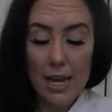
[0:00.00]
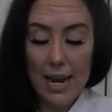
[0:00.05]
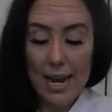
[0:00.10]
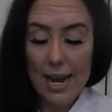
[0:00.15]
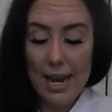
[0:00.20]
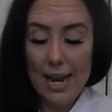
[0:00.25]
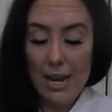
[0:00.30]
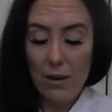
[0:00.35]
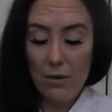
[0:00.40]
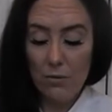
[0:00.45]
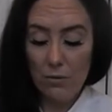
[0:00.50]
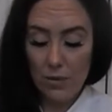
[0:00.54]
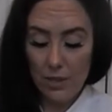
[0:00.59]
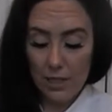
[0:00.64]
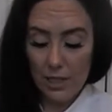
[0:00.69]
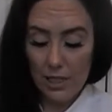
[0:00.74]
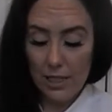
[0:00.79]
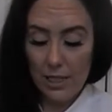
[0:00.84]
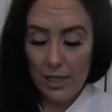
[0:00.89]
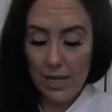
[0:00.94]
I
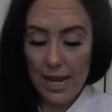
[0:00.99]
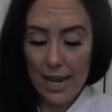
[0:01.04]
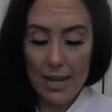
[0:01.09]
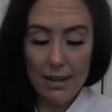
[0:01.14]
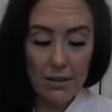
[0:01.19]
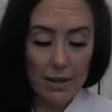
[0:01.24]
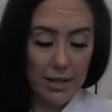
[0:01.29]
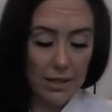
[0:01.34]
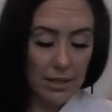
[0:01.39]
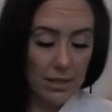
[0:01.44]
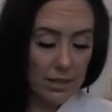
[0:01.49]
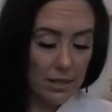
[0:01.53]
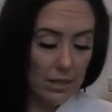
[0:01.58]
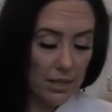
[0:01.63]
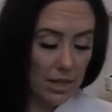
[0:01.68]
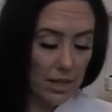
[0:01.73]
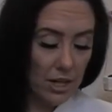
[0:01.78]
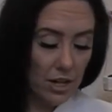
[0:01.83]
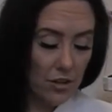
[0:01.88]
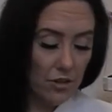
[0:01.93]
really, I like
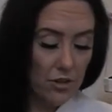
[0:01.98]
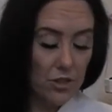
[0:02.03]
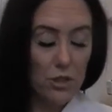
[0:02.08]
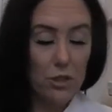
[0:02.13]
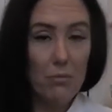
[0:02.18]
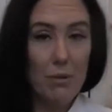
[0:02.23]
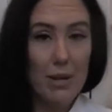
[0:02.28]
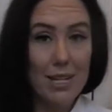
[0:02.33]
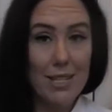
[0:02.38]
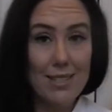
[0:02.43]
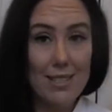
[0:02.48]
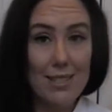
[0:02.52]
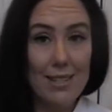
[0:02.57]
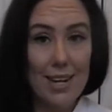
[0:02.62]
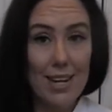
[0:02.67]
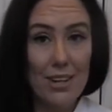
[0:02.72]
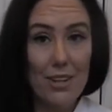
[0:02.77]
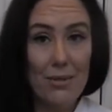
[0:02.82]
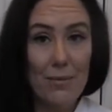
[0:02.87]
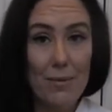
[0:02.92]
another toothpaste at
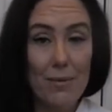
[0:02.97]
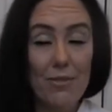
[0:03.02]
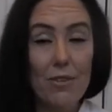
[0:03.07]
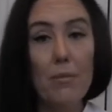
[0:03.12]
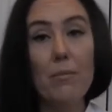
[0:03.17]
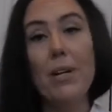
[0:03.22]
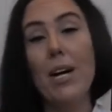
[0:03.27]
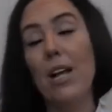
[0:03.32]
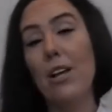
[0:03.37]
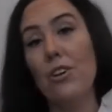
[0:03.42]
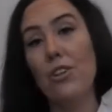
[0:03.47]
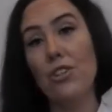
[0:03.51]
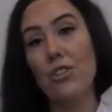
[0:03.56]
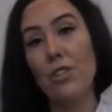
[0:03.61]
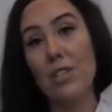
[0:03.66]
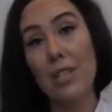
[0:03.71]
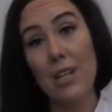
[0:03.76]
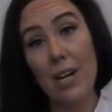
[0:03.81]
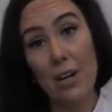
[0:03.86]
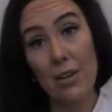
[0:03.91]
Dollar, from Dollar
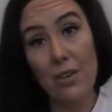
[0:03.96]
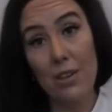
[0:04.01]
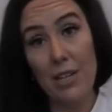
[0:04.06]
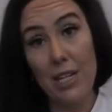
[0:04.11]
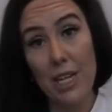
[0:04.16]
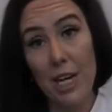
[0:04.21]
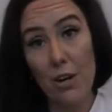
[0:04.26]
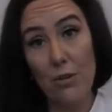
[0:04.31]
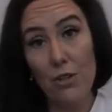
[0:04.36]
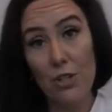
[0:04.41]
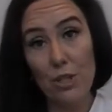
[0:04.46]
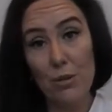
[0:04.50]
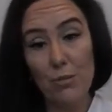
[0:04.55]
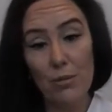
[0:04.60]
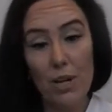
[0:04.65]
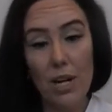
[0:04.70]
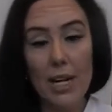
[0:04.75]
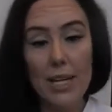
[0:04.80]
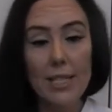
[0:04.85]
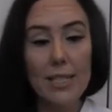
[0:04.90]
Tree called the Ultra
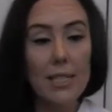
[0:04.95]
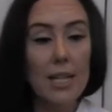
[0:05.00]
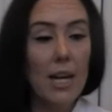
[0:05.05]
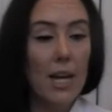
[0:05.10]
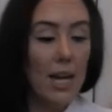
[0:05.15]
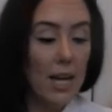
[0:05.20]
Brite.